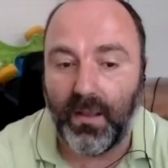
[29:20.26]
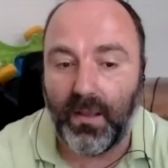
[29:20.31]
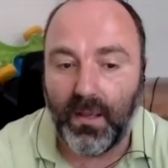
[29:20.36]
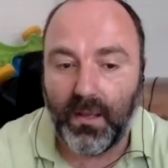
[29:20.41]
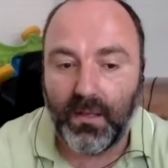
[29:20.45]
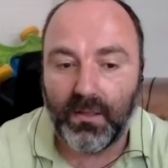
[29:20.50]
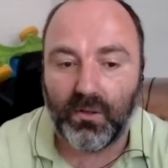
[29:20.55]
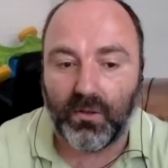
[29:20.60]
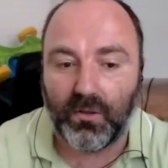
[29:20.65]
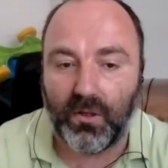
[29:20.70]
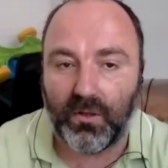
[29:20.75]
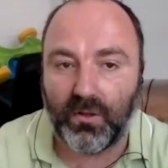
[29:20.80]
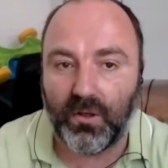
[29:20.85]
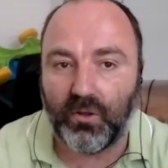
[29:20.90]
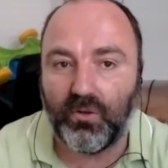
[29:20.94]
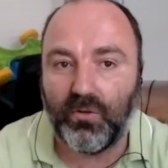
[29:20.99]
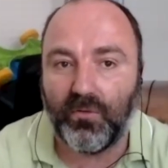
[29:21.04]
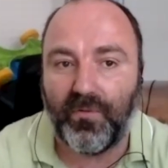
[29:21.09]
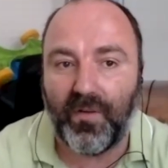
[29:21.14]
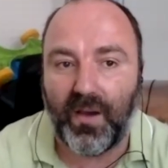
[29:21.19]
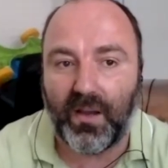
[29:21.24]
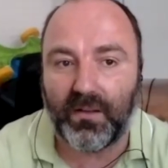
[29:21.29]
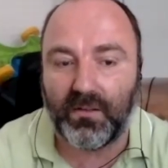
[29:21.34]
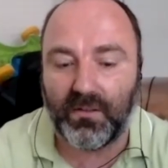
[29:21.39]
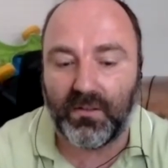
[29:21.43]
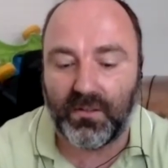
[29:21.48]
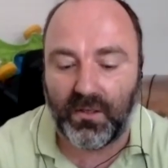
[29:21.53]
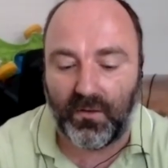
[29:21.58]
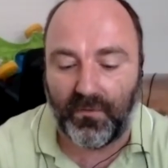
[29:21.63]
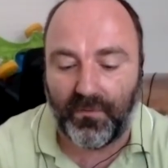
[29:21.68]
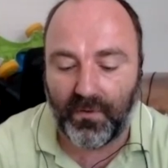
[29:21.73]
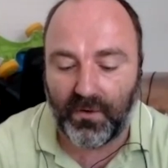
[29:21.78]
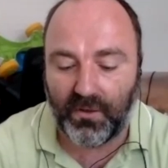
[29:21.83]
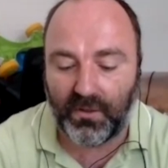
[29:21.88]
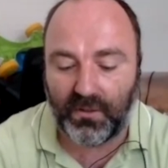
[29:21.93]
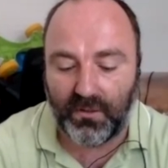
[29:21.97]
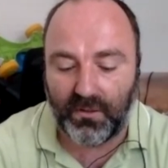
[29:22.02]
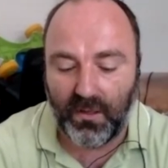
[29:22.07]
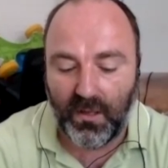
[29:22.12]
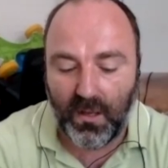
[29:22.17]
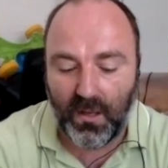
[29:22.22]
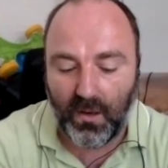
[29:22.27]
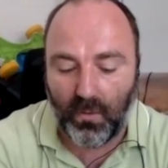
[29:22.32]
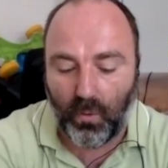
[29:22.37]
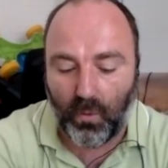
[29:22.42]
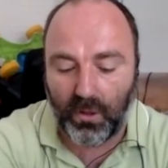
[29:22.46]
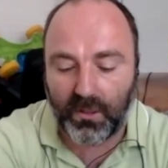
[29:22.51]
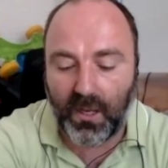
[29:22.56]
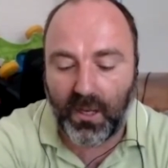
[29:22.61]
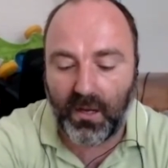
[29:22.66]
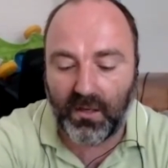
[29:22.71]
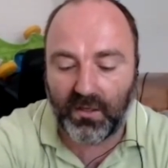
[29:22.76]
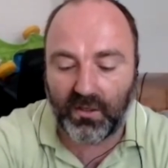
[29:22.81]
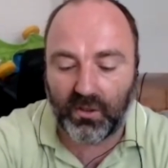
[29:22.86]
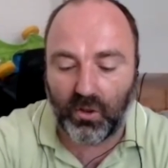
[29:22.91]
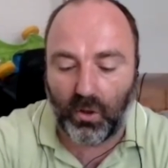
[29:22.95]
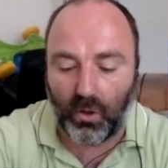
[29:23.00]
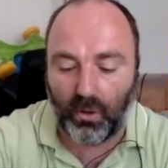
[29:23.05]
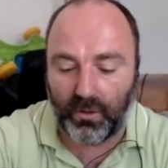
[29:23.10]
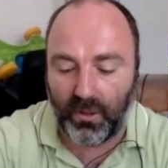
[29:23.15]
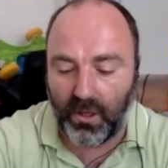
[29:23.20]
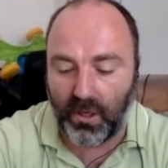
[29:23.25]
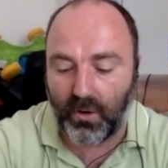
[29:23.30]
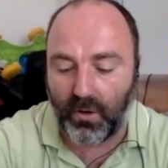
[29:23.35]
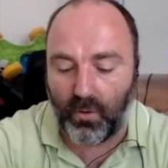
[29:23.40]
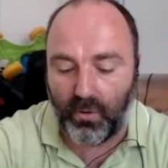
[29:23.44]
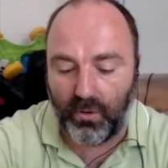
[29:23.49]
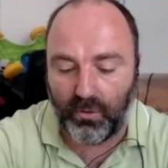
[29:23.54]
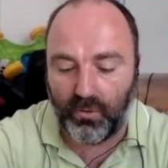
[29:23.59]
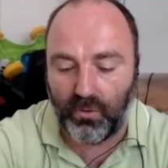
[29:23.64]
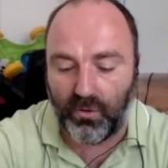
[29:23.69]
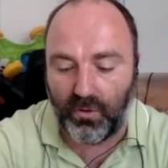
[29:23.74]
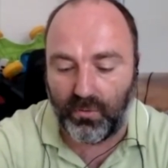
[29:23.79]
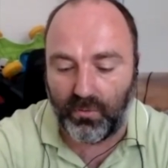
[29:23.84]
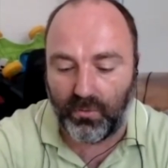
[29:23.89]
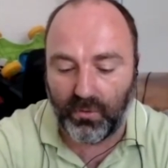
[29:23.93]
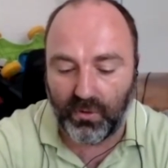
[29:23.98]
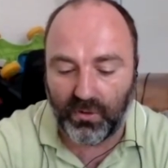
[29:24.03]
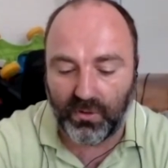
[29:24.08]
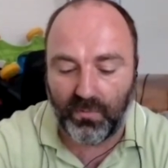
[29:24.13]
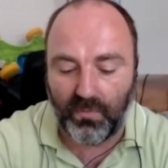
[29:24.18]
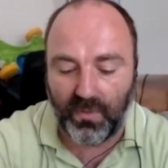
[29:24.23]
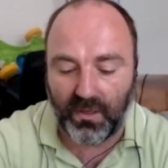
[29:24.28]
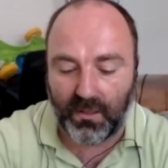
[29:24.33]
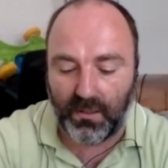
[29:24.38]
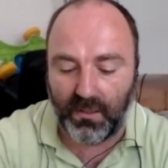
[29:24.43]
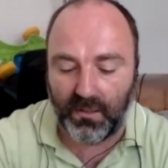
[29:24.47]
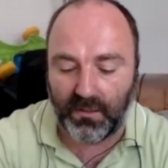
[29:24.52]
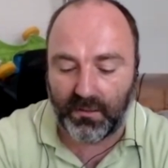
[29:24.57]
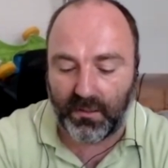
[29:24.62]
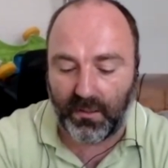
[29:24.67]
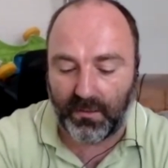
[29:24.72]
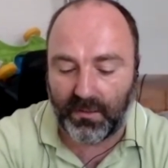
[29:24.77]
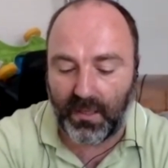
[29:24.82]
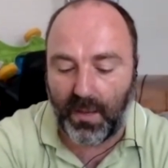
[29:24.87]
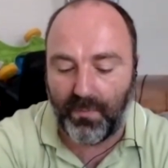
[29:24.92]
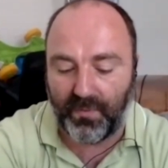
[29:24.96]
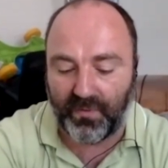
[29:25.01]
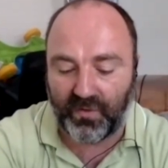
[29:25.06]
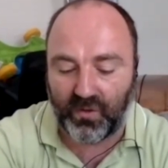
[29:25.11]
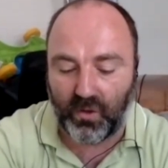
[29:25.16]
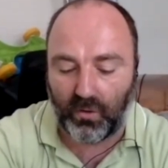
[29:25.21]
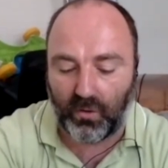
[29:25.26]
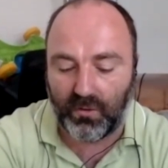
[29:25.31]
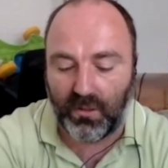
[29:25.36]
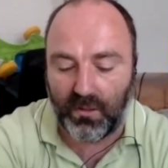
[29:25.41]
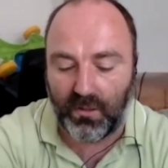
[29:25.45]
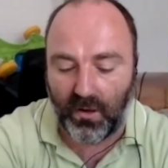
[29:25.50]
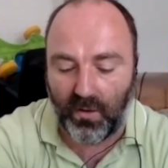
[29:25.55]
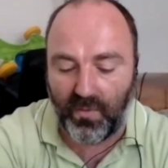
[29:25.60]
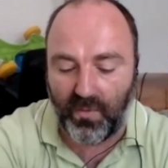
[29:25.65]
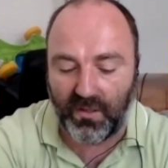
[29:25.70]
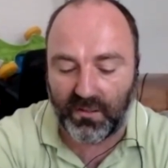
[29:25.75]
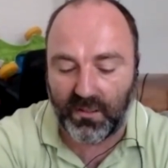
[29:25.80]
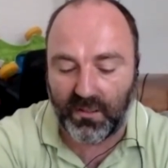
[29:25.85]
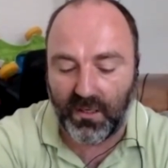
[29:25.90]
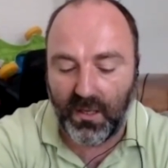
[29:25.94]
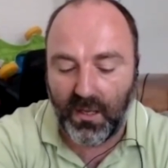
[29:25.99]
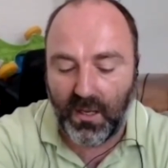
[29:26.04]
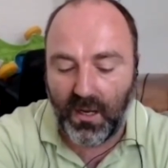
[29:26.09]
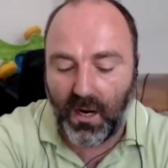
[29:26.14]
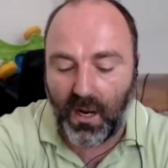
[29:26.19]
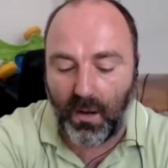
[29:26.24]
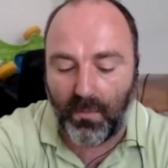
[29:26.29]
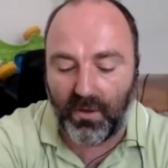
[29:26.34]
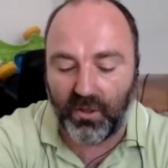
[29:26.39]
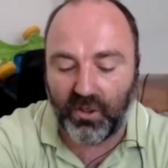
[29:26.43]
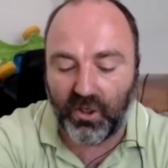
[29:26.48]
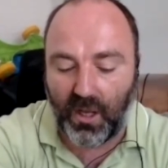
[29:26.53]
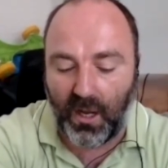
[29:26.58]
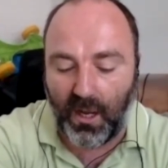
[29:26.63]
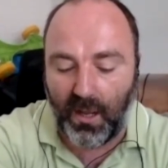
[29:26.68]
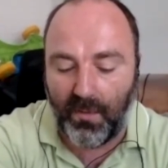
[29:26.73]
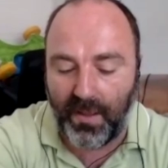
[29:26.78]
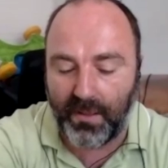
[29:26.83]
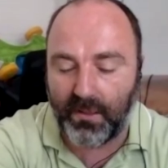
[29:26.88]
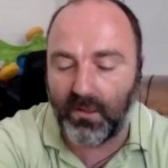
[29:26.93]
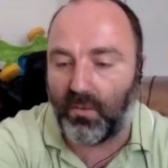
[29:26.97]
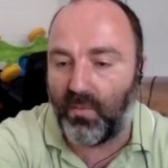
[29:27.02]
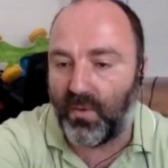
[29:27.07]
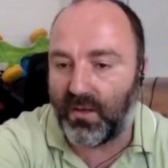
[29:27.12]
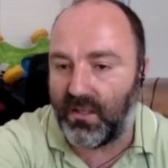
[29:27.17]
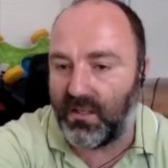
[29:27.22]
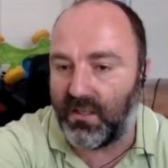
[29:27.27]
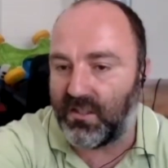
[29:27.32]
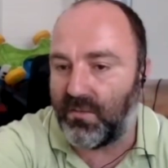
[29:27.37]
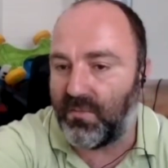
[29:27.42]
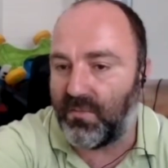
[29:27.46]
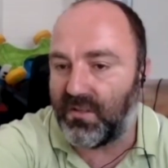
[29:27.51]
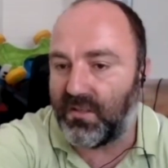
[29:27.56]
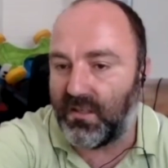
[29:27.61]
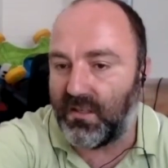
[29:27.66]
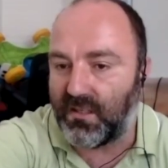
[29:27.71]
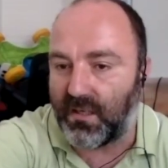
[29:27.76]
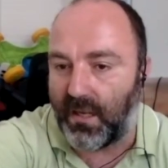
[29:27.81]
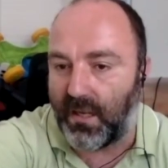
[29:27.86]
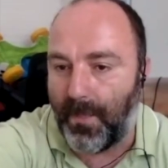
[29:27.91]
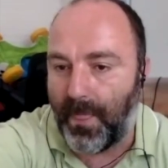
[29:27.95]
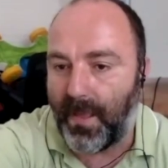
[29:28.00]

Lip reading: So there are two factors here. First, what kind of salt are you going to use? Because the type of salt determines how much elemental magnesium is inside.